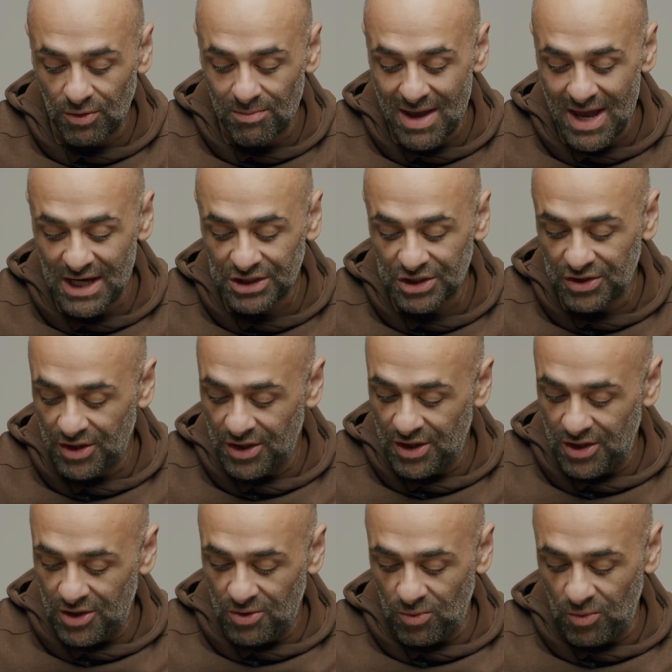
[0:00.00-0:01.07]
mesh,
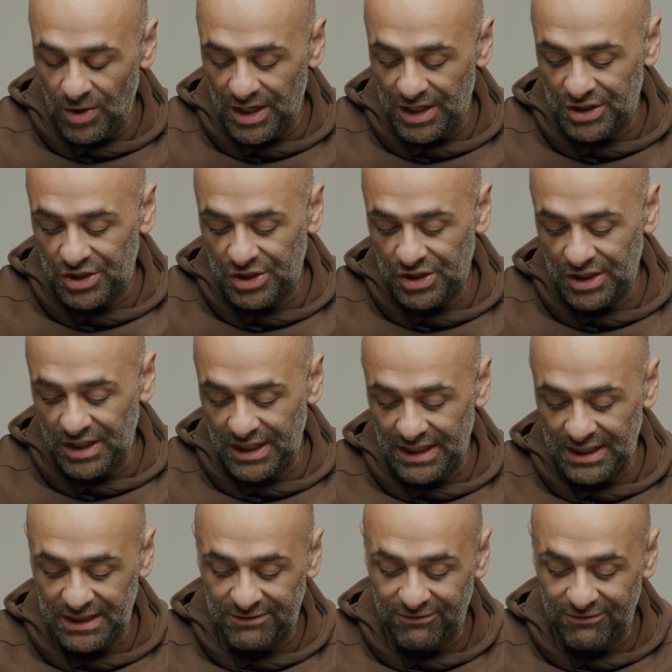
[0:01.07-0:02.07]
which is